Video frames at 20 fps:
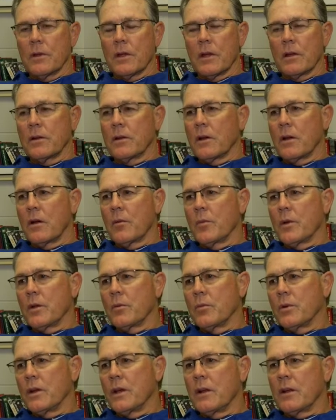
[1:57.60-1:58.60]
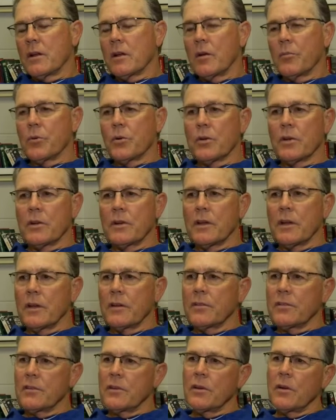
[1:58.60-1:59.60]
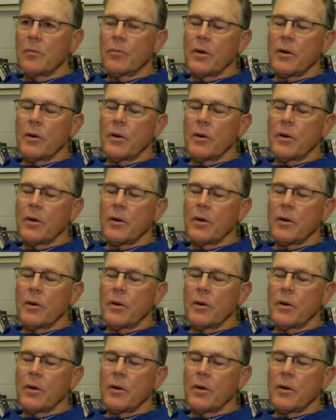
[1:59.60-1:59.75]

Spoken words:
Yeah, no, I mean, we had a couple good days.